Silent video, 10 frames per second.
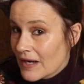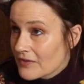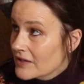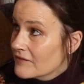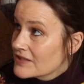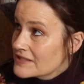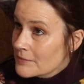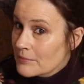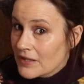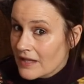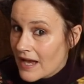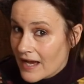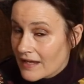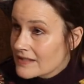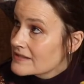I think for simple
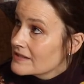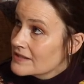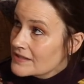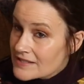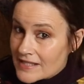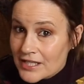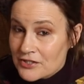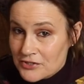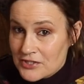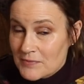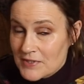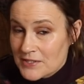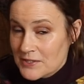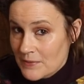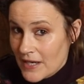hacks, slight
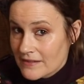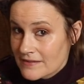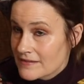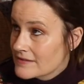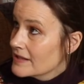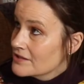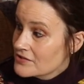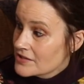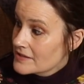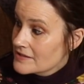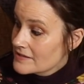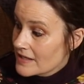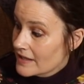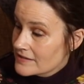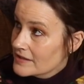adjustments to patterns, I just think this is
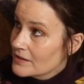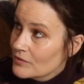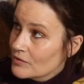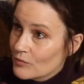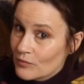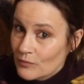an ideal